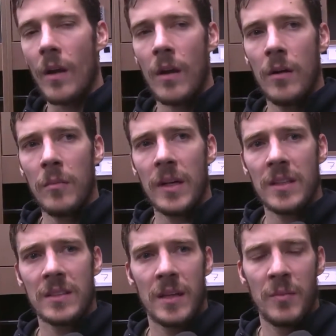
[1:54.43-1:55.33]
Like I
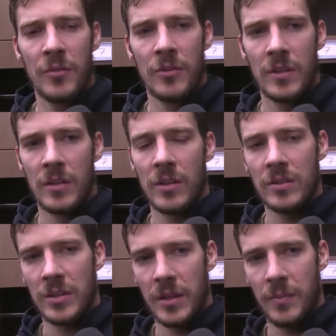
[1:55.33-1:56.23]
said before, the road
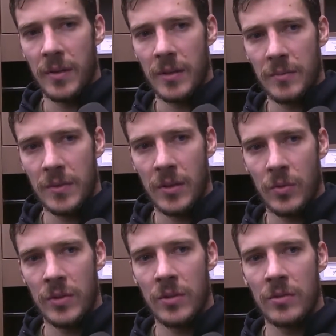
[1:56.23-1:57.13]
trip, you know,
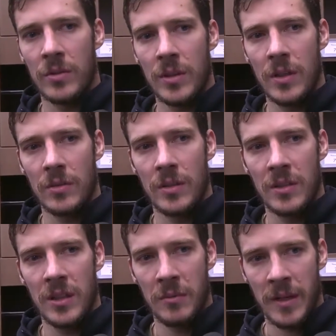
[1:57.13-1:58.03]
when you're on the road, the
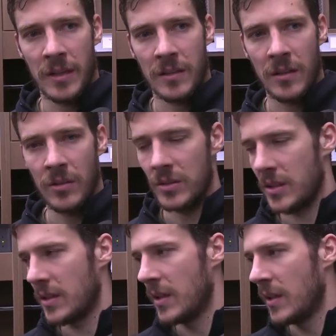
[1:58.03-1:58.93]
team gets
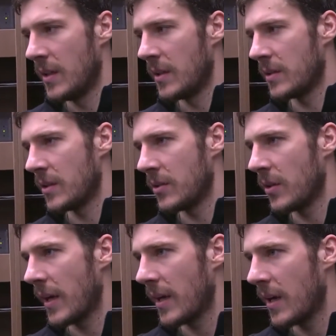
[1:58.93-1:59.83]
closer. You know, you
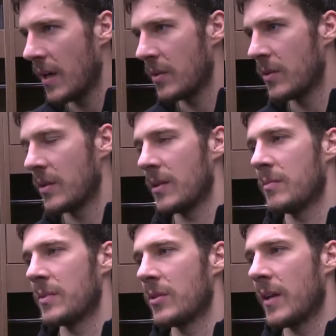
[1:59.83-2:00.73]
hang out
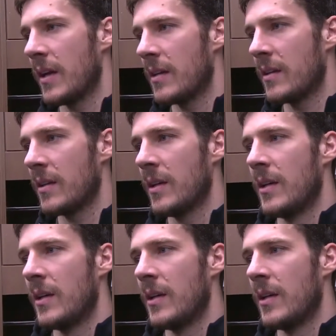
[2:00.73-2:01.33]
together.